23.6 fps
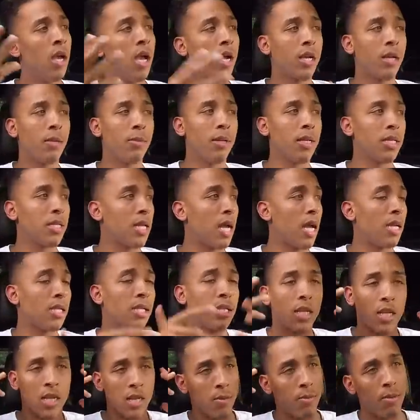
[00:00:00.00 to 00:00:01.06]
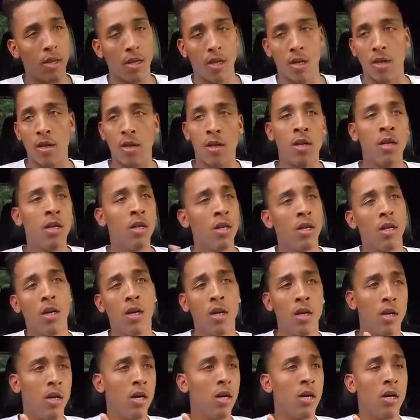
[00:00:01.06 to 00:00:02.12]
I could have been a scientist. I could have been a
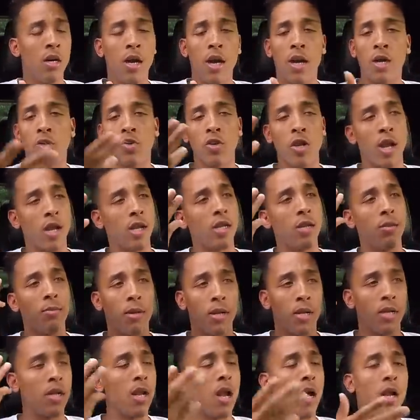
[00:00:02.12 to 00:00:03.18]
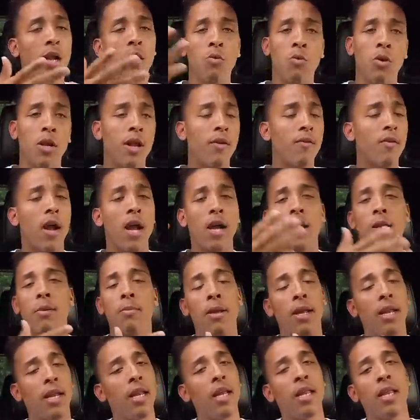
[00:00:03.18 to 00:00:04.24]
uh, uh, astronaut. I could have been a doctor, whatever. I could have
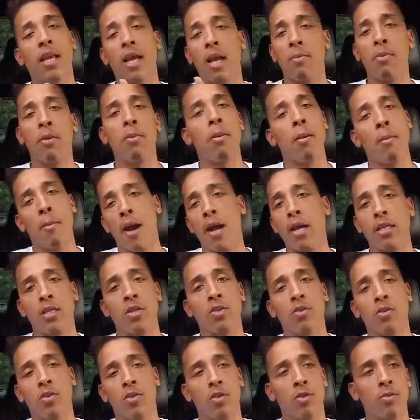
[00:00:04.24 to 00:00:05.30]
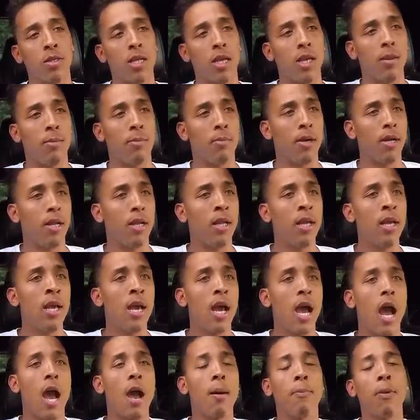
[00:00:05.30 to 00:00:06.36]
been anything I put my mind to. You know what I'm saying? But
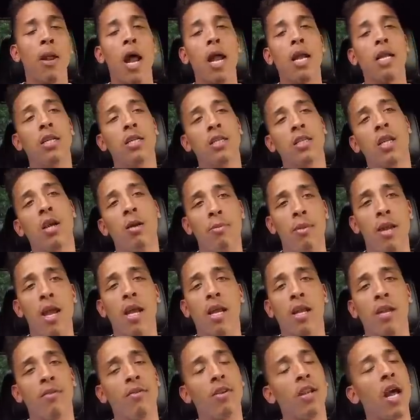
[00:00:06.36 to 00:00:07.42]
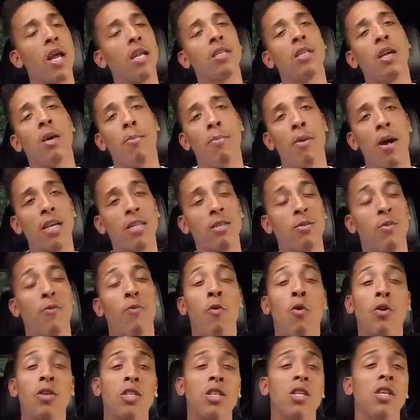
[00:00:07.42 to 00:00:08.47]
I applied it to something negative and not something positive.
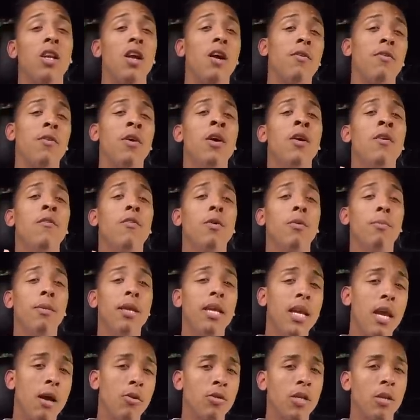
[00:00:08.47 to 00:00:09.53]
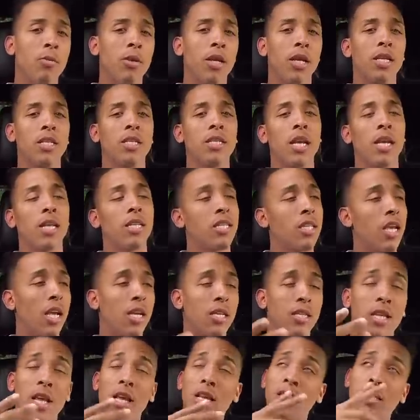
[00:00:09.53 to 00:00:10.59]
Fortunate enough for me, I was able to get a second
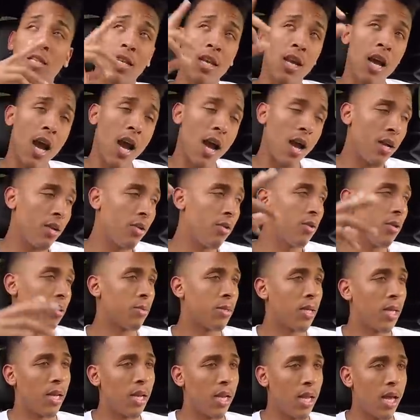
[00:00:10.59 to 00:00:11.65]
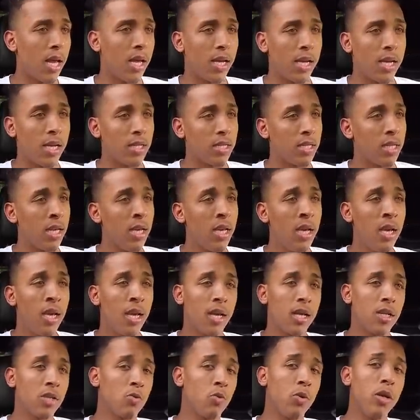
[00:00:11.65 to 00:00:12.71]
chance. Thanks God. You know what I'm saying? Like, cause
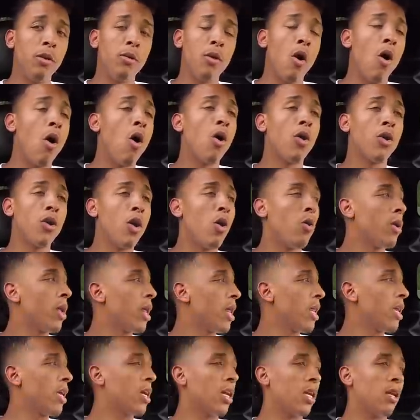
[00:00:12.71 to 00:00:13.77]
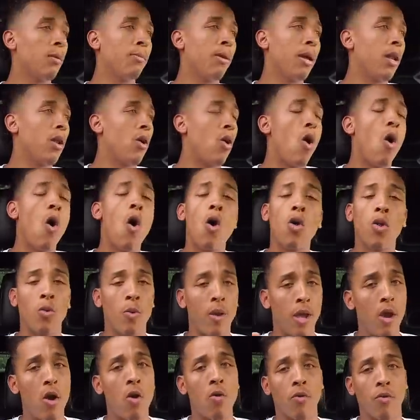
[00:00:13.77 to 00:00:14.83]
because we all know that it could have been all the
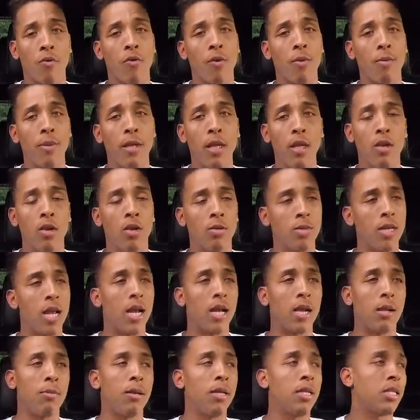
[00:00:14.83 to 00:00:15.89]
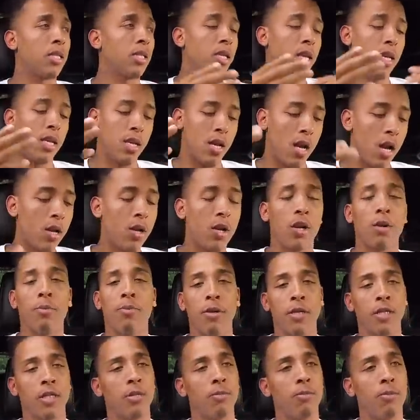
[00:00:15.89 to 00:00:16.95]
way over for me. You know what I'm saying? I could have been sent under the
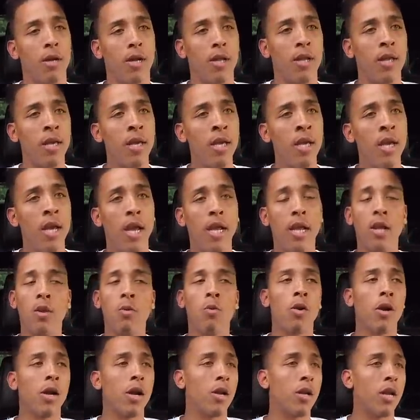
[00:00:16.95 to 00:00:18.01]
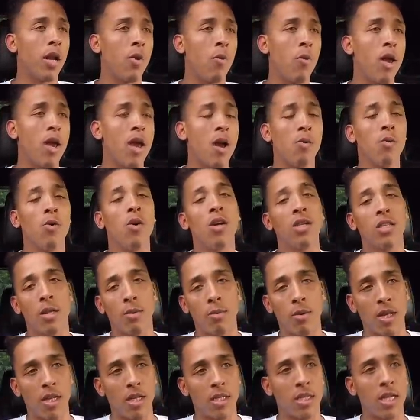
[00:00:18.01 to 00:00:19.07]
prison, but it didn't work out that way. I was
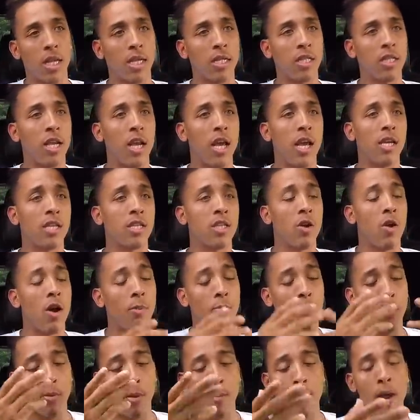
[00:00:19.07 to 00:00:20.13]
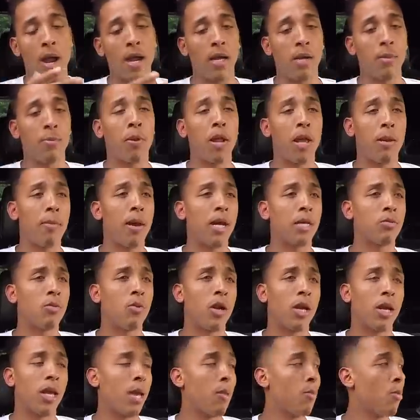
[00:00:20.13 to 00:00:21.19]
able to get a second chance, so I put my mind into playing
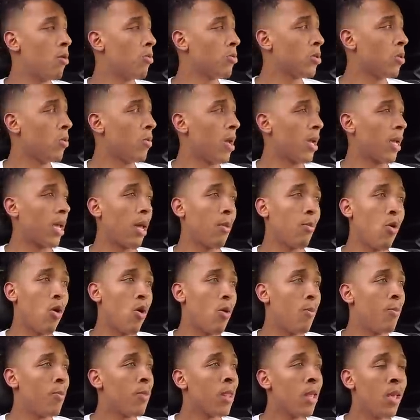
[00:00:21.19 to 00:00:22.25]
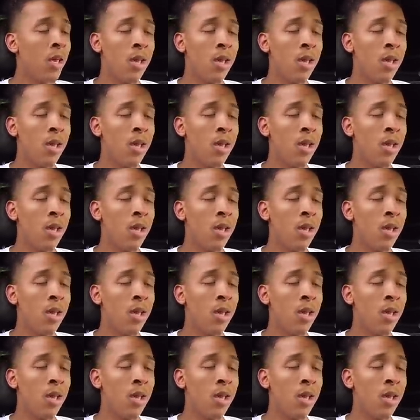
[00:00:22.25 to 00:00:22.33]
basketball when I came home. So when I came home,